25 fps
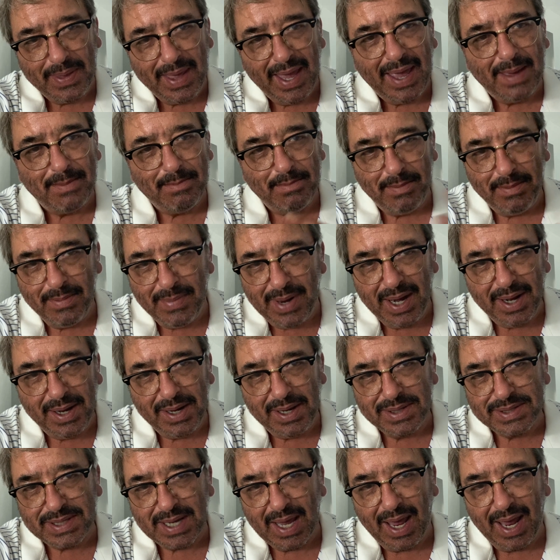that
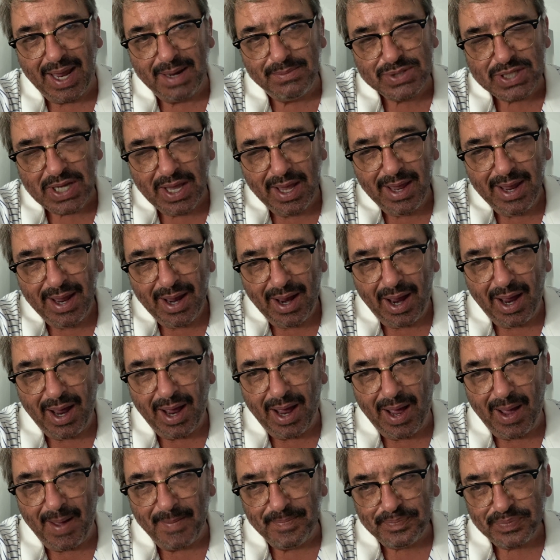many times,
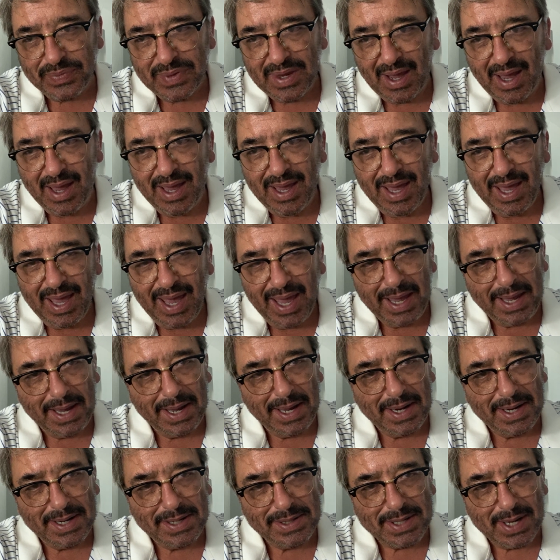
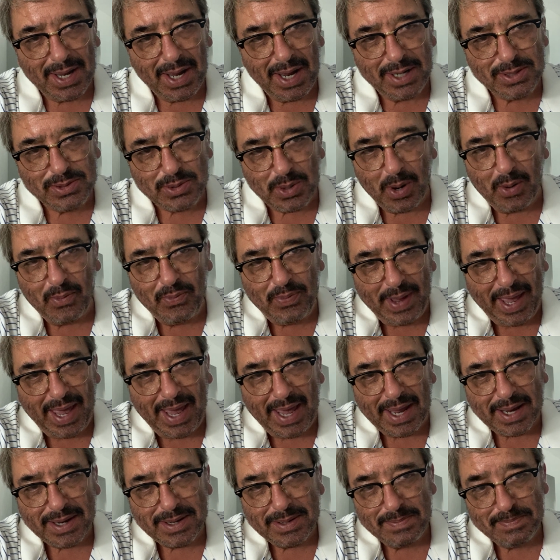and I drove
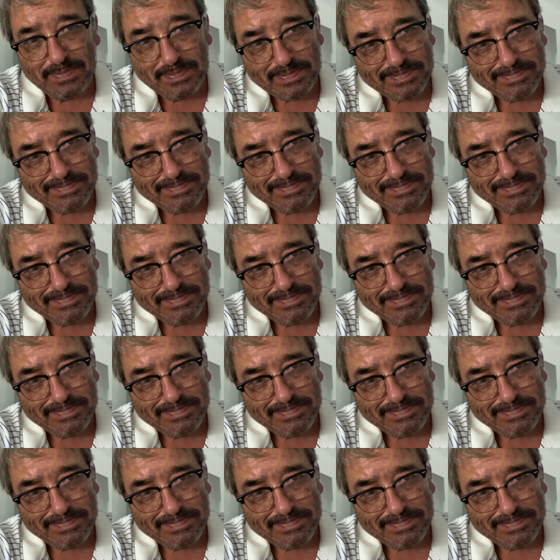back.